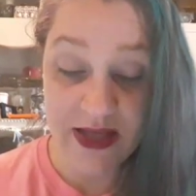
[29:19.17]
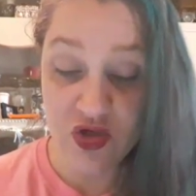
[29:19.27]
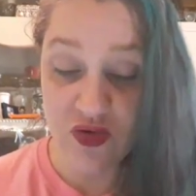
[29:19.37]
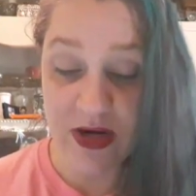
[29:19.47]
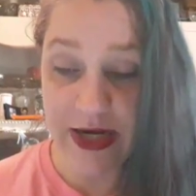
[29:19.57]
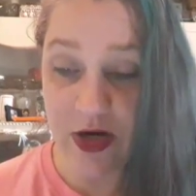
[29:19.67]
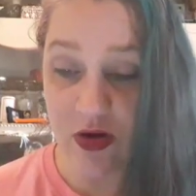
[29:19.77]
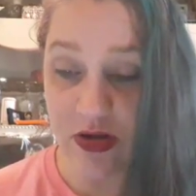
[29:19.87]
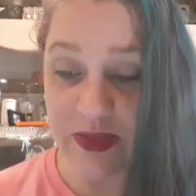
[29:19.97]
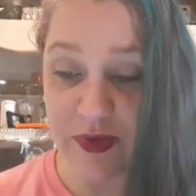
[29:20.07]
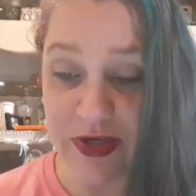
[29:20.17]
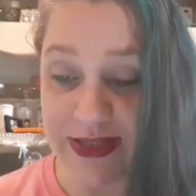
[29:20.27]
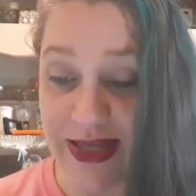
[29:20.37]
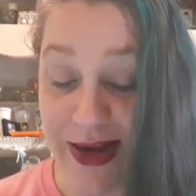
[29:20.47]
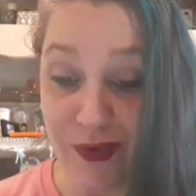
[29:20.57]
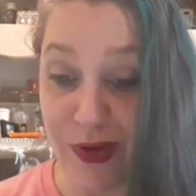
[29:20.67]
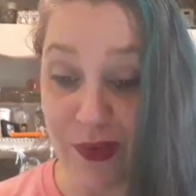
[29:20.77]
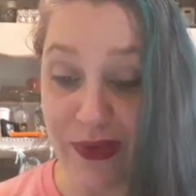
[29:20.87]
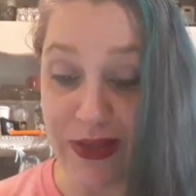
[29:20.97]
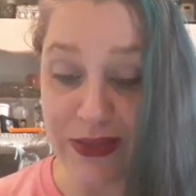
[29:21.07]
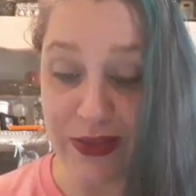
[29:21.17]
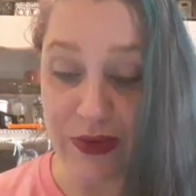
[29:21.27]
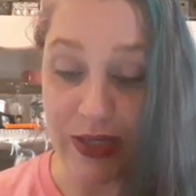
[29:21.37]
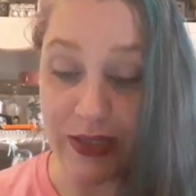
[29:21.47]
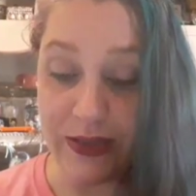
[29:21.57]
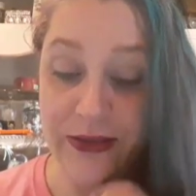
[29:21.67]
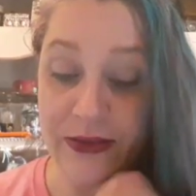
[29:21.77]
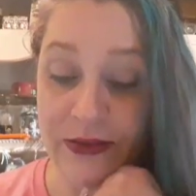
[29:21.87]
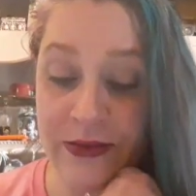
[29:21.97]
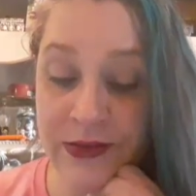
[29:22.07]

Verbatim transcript: let's try Gear Express. I don't know where that's located.